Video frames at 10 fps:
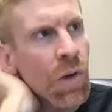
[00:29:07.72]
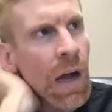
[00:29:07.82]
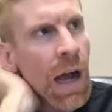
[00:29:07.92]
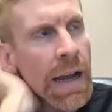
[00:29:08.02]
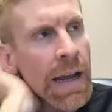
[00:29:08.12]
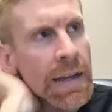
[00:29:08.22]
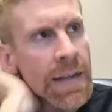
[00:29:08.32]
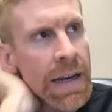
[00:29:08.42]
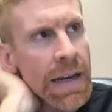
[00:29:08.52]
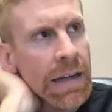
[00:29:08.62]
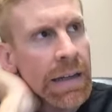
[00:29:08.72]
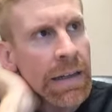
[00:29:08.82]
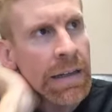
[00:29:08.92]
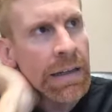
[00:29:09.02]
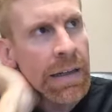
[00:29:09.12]
I guess I didn't get
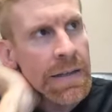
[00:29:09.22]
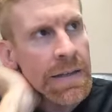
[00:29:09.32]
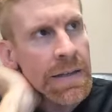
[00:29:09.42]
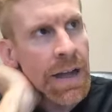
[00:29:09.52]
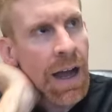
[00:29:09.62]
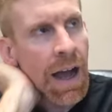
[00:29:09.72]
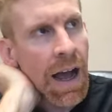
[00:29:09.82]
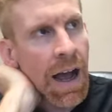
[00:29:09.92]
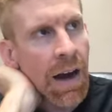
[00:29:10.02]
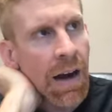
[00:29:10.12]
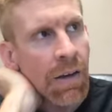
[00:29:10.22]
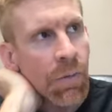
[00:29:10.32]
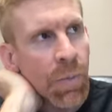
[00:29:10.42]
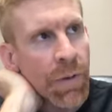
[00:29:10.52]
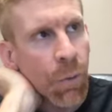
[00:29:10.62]
into this
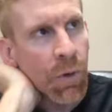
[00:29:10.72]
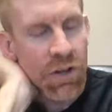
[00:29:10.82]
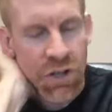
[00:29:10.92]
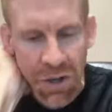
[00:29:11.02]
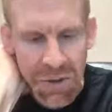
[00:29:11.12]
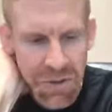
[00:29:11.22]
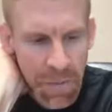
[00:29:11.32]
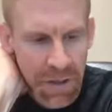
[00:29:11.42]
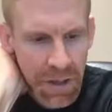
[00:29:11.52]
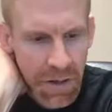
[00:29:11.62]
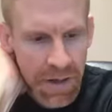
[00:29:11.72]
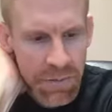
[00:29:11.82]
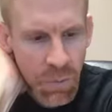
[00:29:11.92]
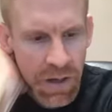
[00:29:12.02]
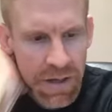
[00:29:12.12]
before the show, so I'm
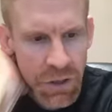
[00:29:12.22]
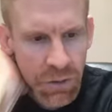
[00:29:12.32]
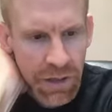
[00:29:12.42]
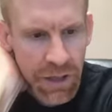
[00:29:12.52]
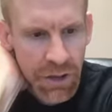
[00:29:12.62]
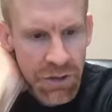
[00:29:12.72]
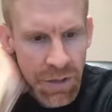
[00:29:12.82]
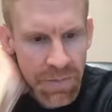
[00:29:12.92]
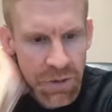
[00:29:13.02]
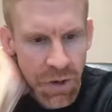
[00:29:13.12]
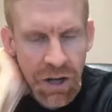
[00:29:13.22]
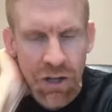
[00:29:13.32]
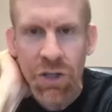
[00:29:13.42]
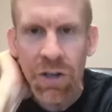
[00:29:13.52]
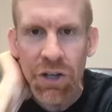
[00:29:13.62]
curious. What is your leadership
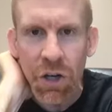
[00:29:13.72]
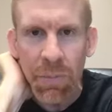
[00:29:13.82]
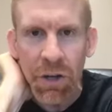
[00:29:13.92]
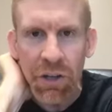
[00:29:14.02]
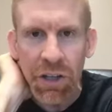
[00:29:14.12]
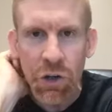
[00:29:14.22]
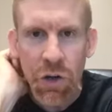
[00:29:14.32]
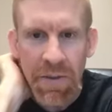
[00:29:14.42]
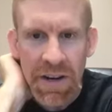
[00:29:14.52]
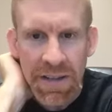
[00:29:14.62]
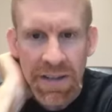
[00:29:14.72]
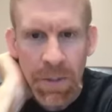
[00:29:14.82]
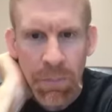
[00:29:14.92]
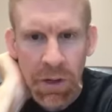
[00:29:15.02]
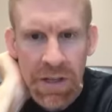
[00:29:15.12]
structure in your building? Do you have an
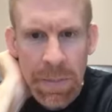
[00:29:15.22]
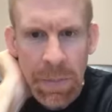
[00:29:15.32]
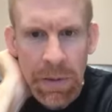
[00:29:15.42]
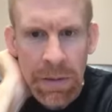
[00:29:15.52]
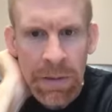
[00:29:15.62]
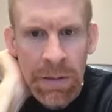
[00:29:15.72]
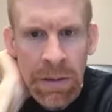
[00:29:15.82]
assistant principal?